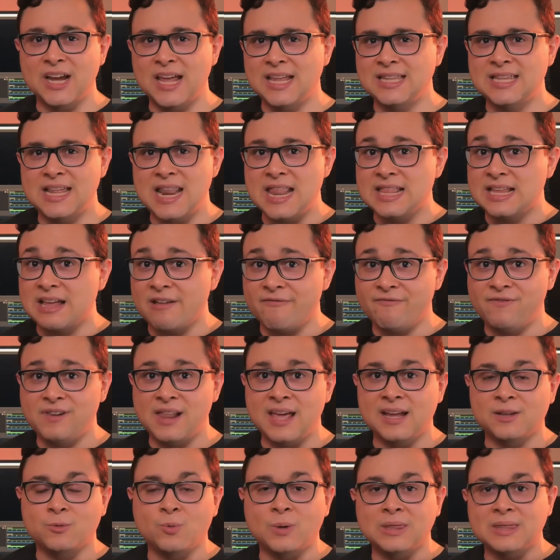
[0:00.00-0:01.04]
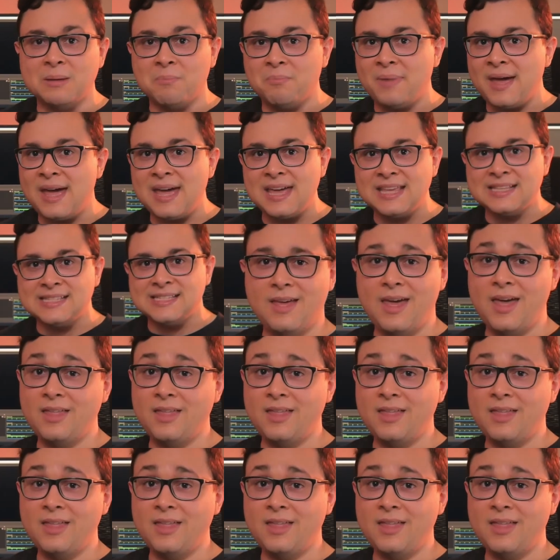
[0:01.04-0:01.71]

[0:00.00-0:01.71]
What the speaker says: it didn't conflict with the bass.